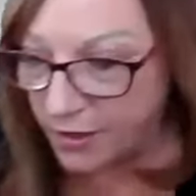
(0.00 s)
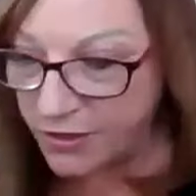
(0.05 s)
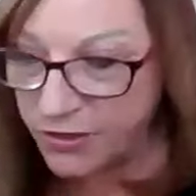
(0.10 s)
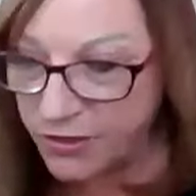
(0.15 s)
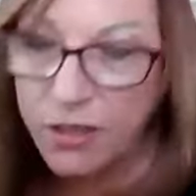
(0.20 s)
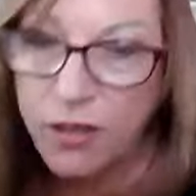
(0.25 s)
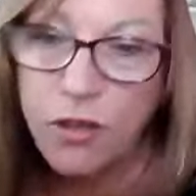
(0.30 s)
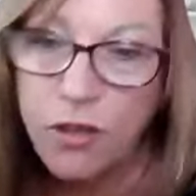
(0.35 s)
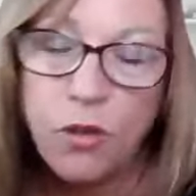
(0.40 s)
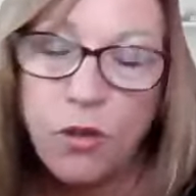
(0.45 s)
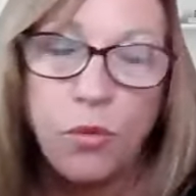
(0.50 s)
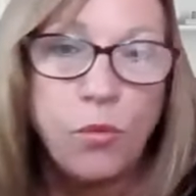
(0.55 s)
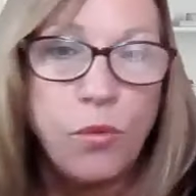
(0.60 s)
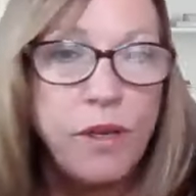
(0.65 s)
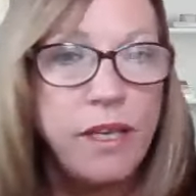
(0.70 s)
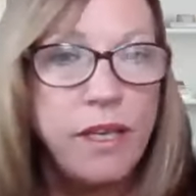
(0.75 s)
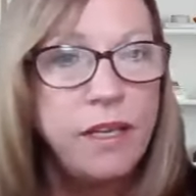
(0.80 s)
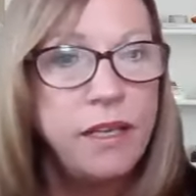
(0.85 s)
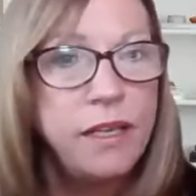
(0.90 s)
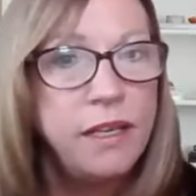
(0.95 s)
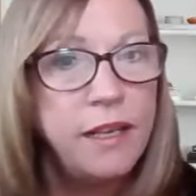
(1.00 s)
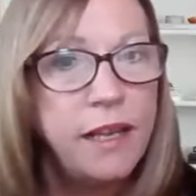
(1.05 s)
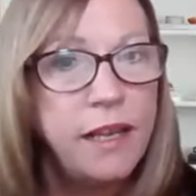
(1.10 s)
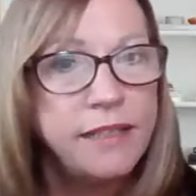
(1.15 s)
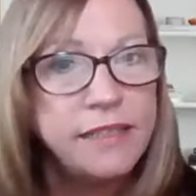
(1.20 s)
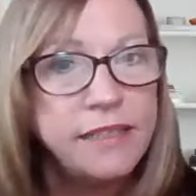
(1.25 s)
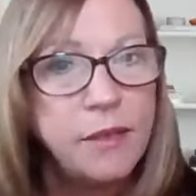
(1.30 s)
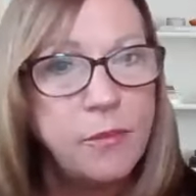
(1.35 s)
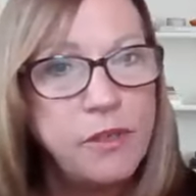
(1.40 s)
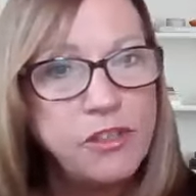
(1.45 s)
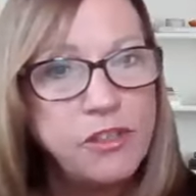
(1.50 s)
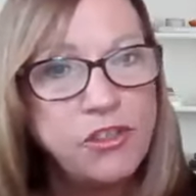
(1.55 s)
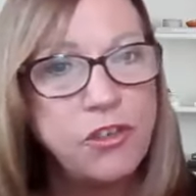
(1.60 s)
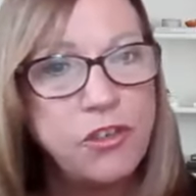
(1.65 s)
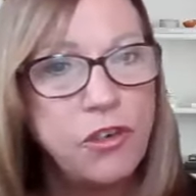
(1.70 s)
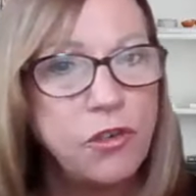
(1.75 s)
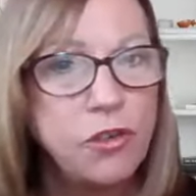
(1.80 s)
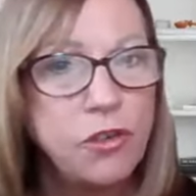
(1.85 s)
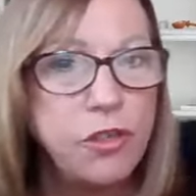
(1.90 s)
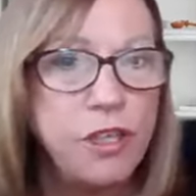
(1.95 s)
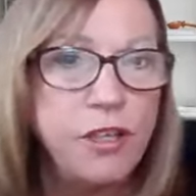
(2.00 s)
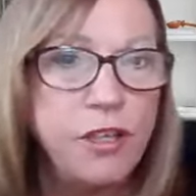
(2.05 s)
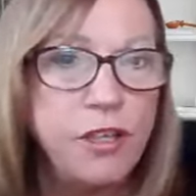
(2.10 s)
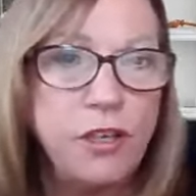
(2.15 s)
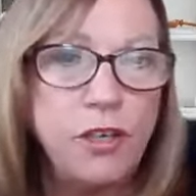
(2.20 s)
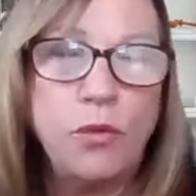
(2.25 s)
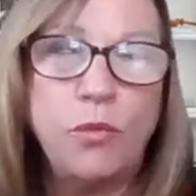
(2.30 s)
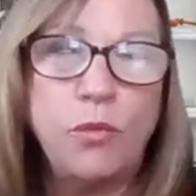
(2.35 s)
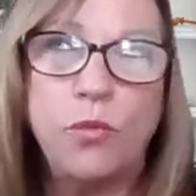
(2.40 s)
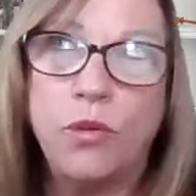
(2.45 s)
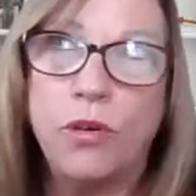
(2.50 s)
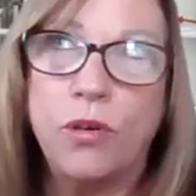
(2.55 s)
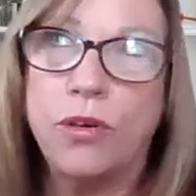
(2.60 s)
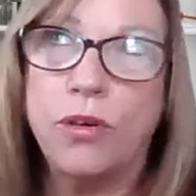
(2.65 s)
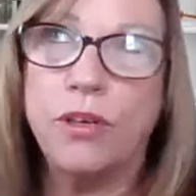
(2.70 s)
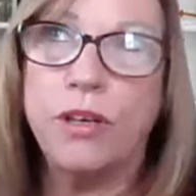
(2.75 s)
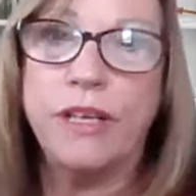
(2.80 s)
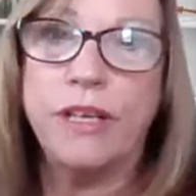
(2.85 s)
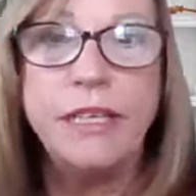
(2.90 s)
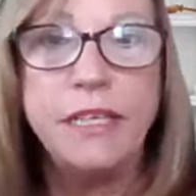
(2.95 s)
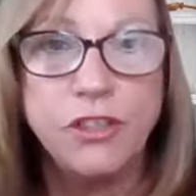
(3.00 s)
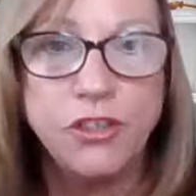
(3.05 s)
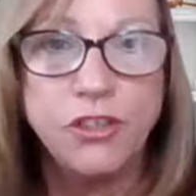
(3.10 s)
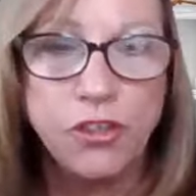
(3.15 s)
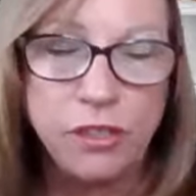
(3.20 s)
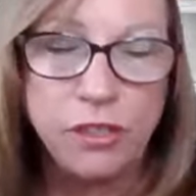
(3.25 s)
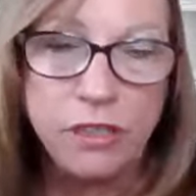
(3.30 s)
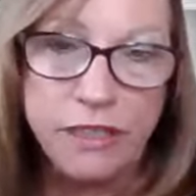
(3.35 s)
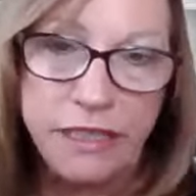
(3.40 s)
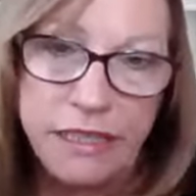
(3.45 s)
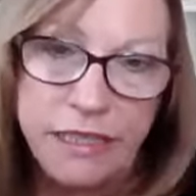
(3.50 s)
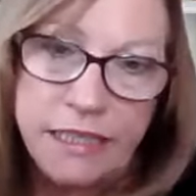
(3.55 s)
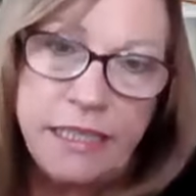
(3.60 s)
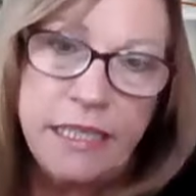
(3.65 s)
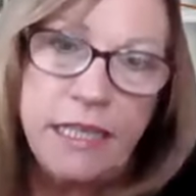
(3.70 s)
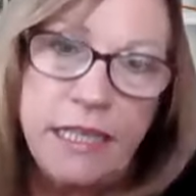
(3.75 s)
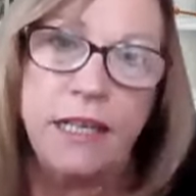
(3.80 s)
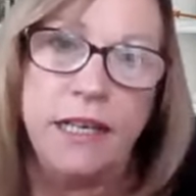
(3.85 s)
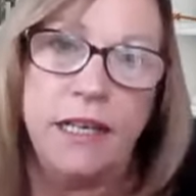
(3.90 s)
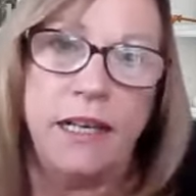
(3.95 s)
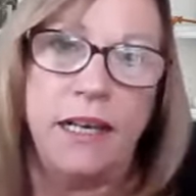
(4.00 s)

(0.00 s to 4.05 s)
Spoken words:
So we, as I mentioned earlier, were initially,